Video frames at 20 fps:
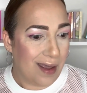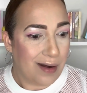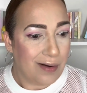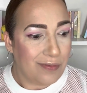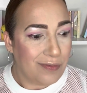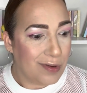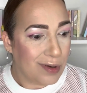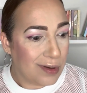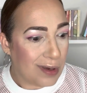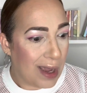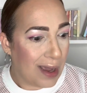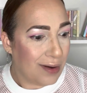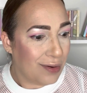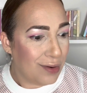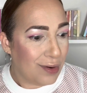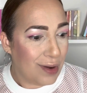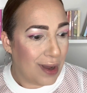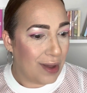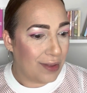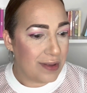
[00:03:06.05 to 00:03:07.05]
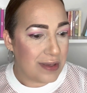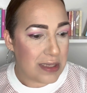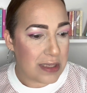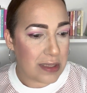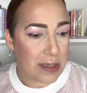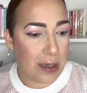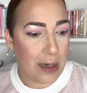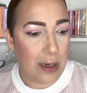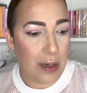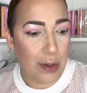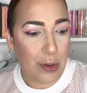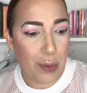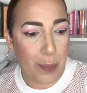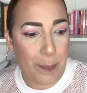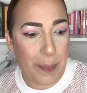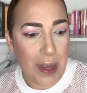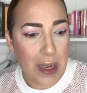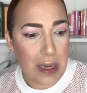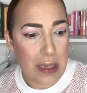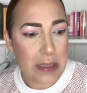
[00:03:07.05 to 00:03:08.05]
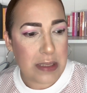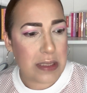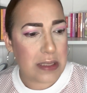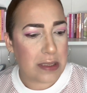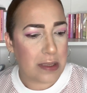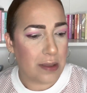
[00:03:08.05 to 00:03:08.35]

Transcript: don't know how this is gonna look, but